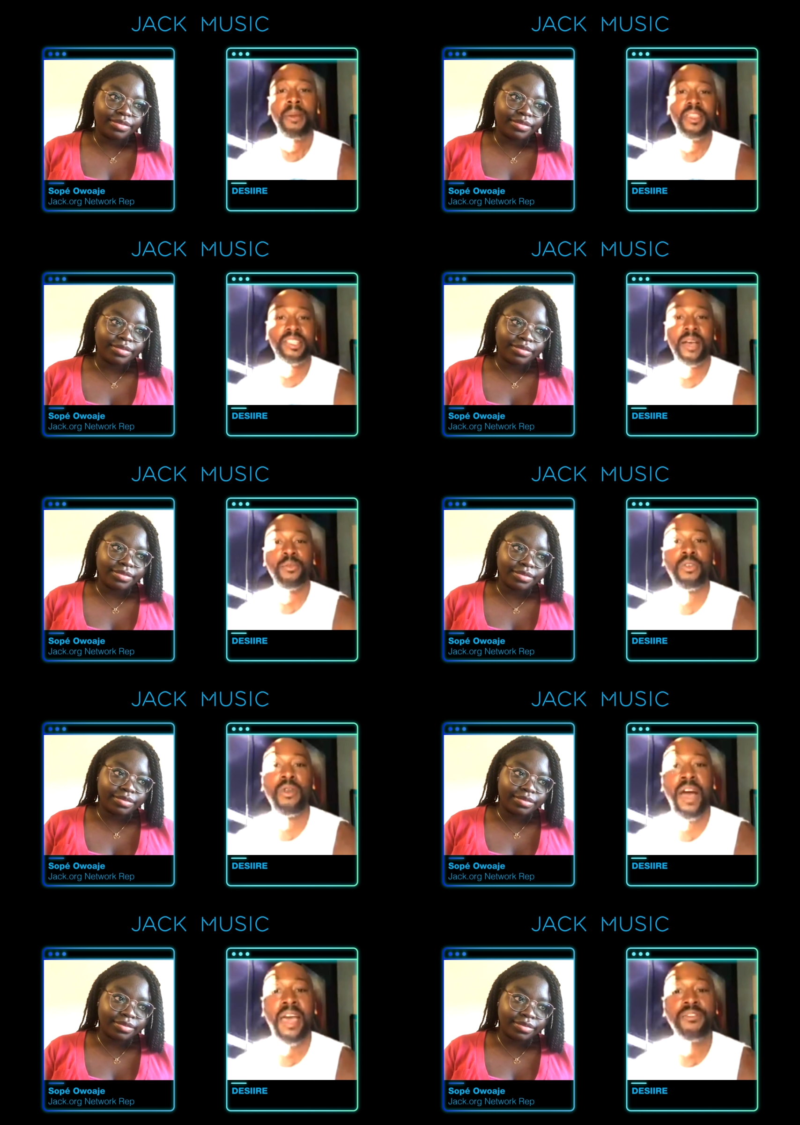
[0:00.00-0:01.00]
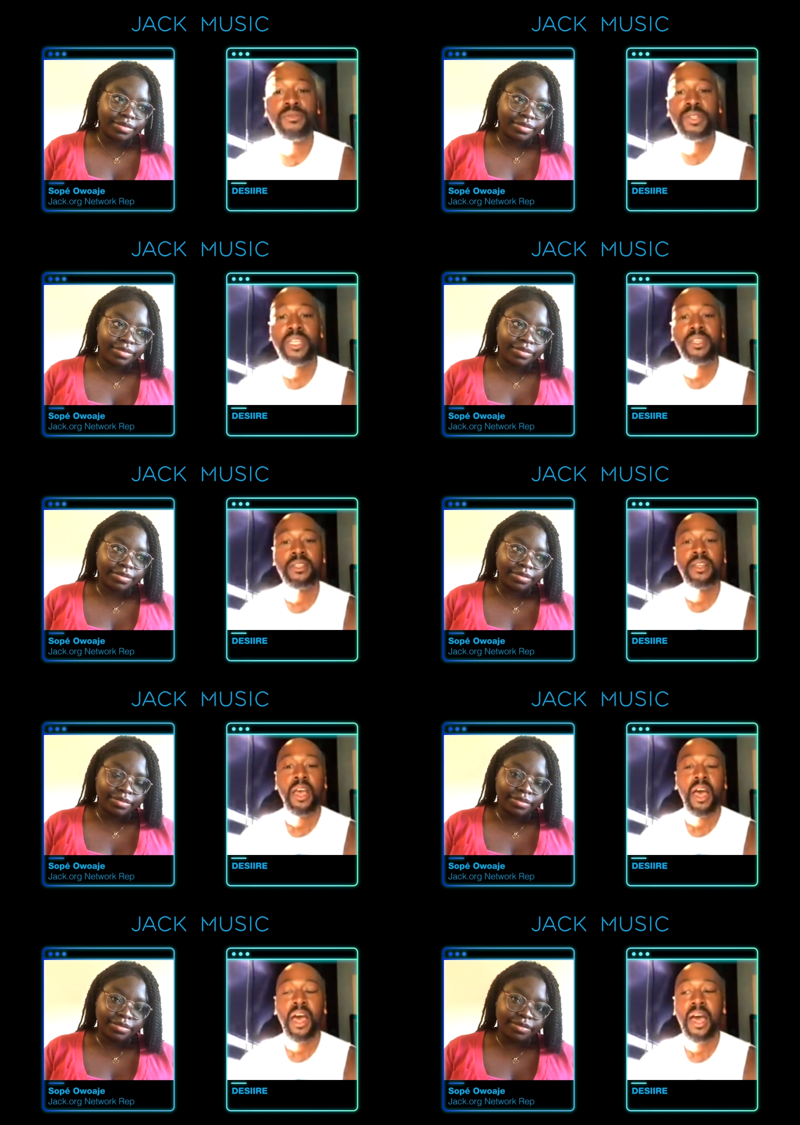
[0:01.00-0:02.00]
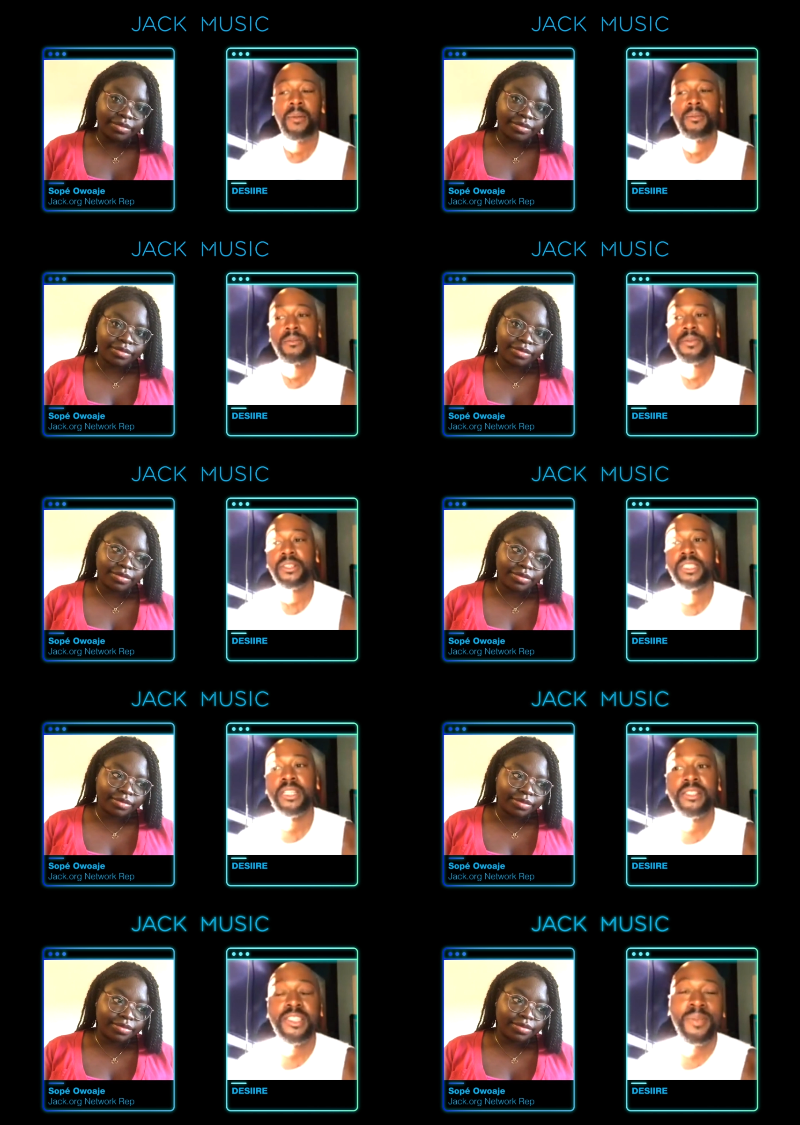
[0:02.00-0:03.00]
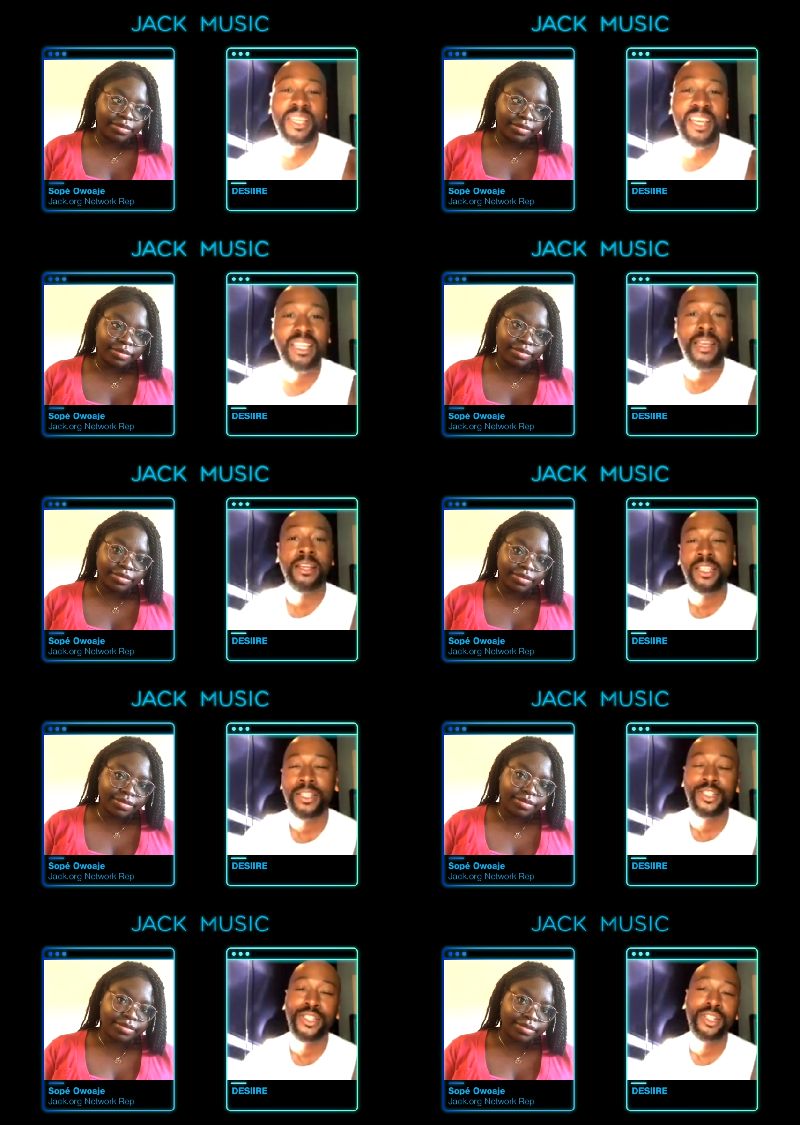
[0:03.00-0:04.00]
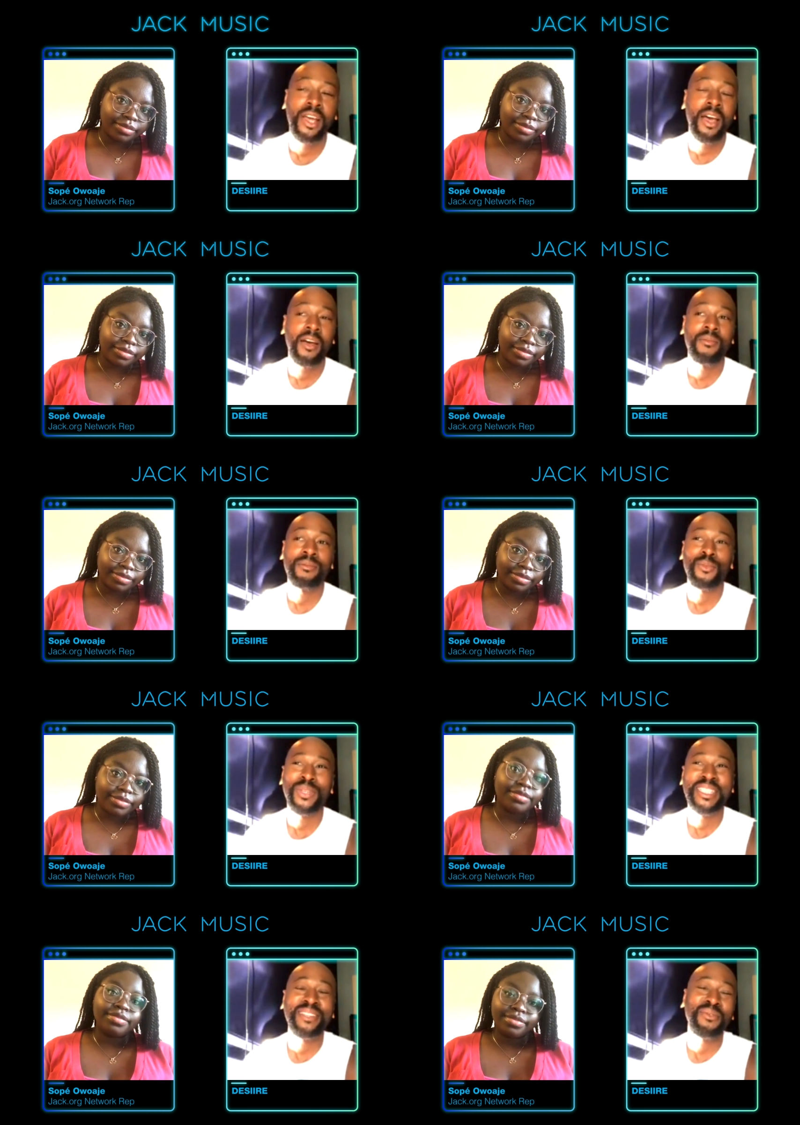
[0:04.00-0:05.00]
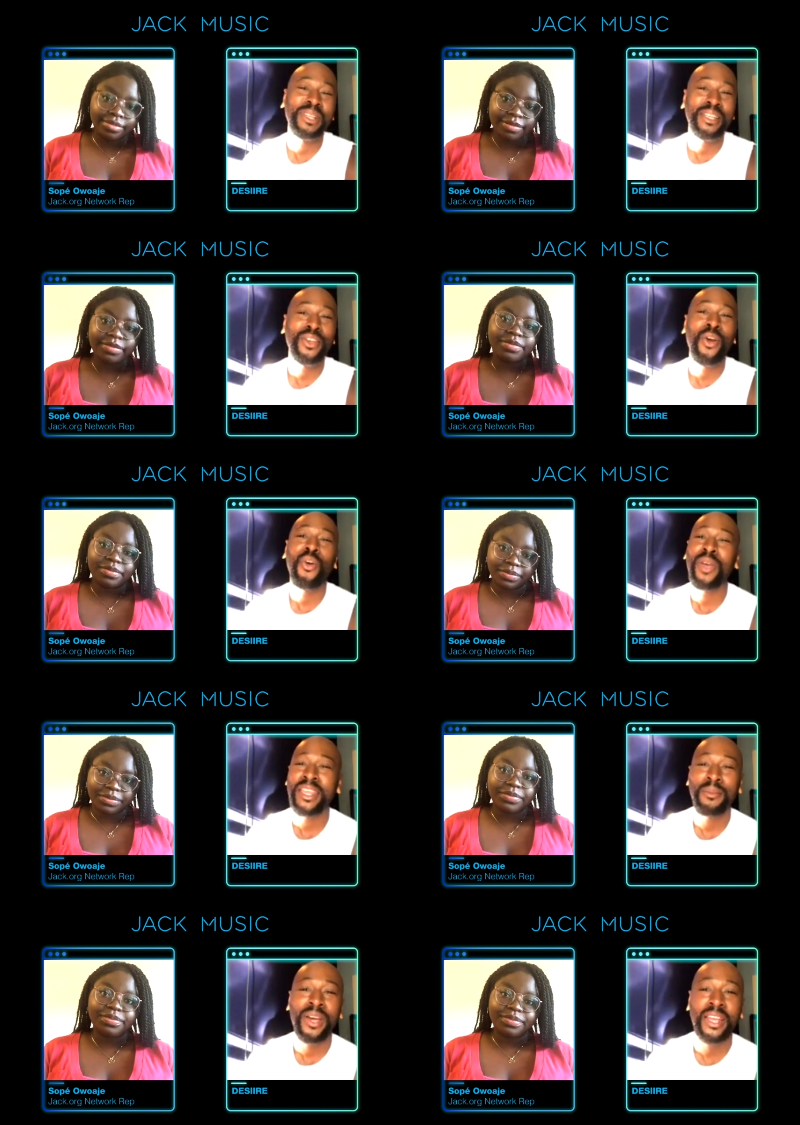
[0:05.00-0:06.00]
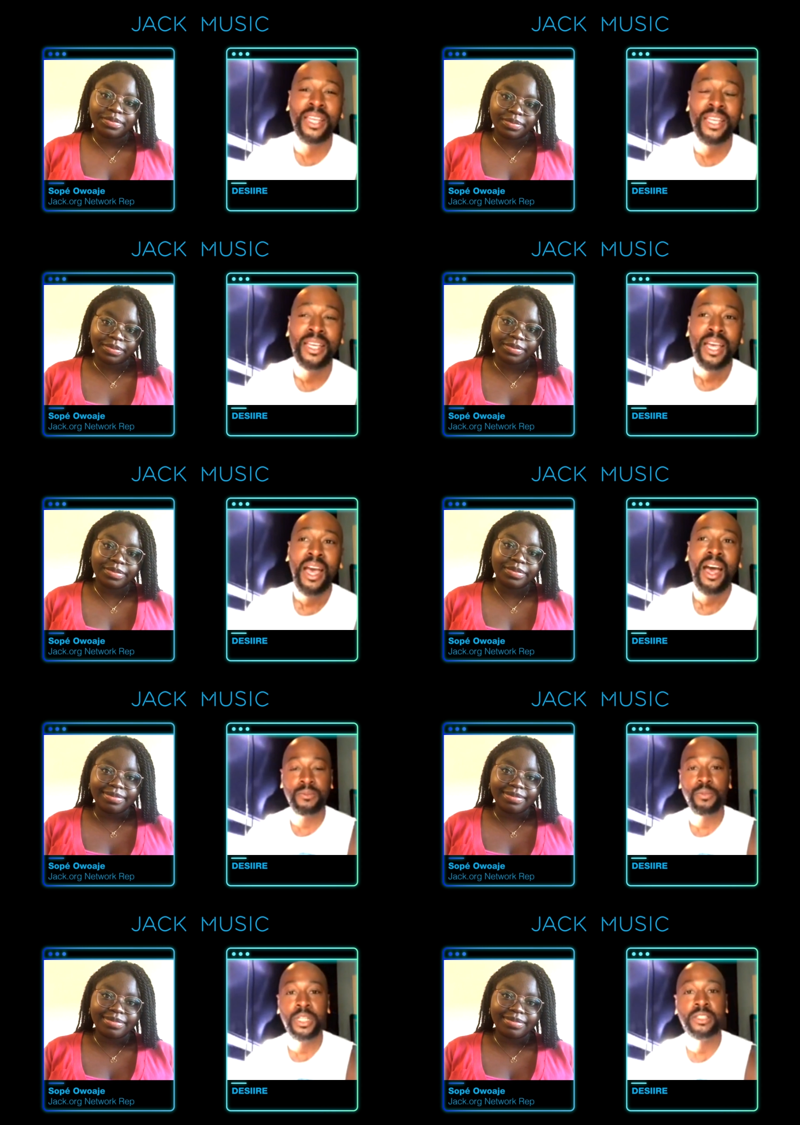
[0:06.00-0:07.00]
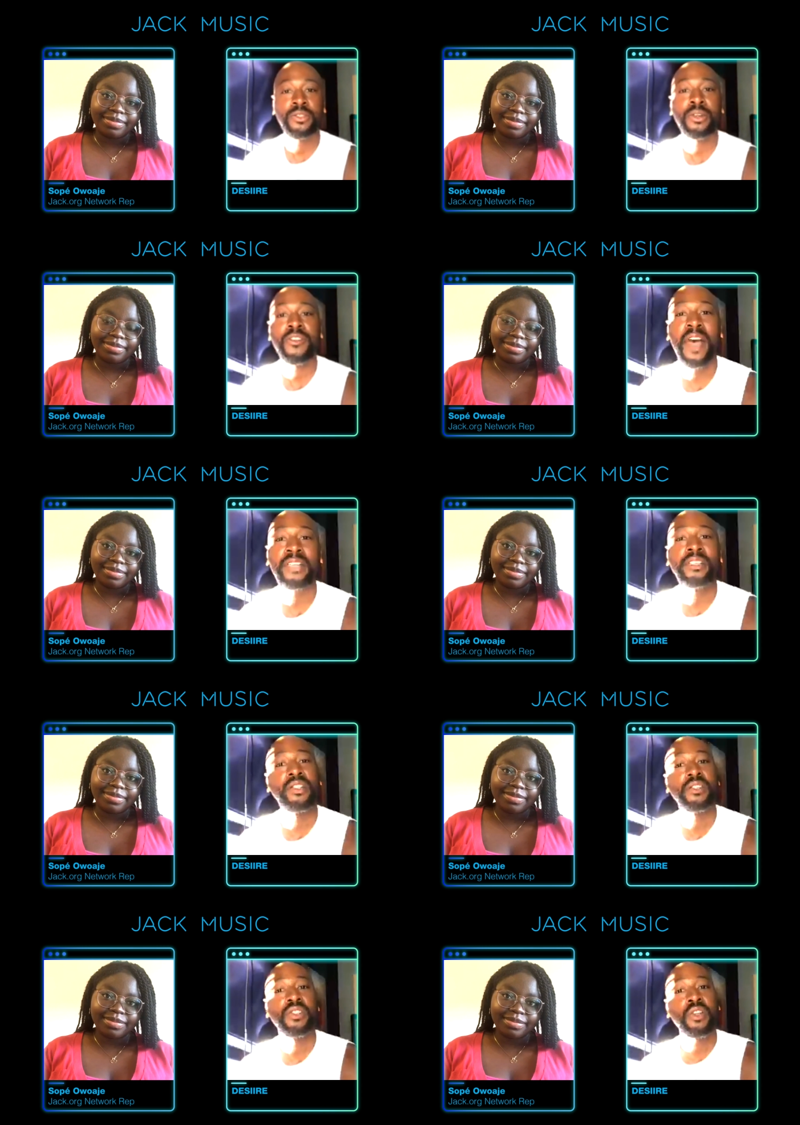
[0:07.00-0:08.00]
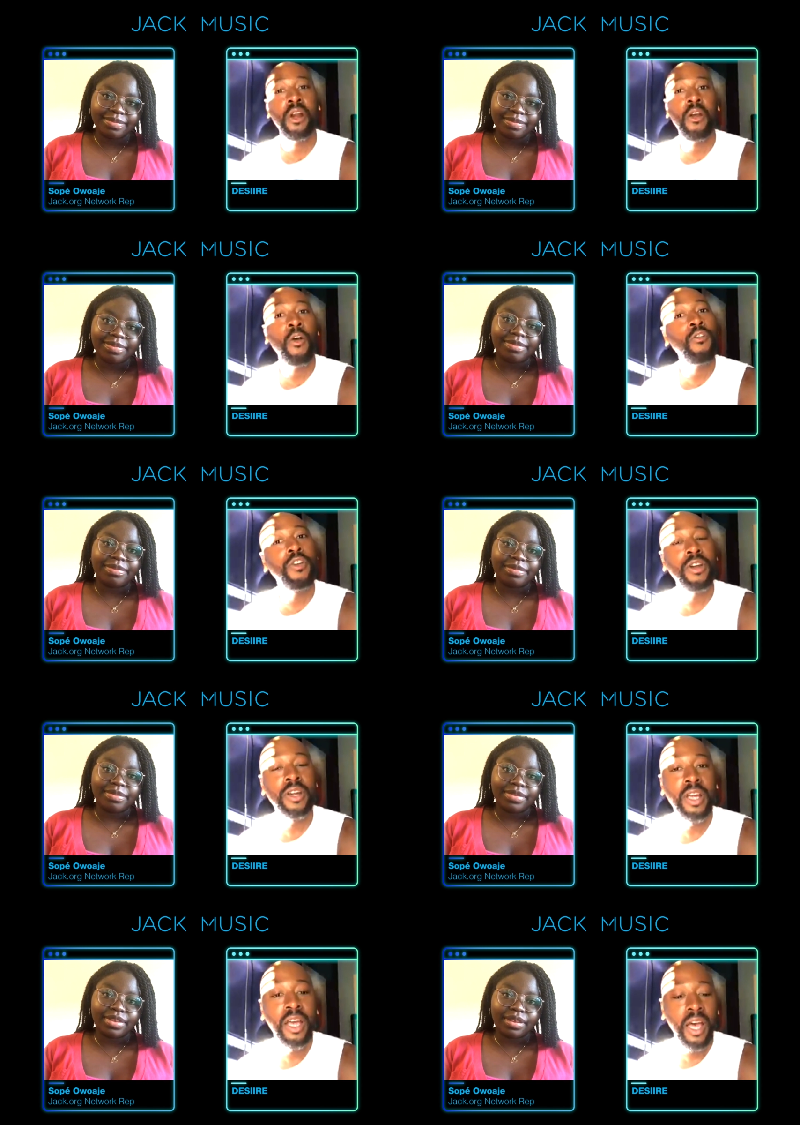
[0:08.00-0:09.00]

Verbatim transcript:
Speaker 1: by the time we arrived, we um, didn't speak any English. Um, we didn't really know anybody. We sort of had to just start over.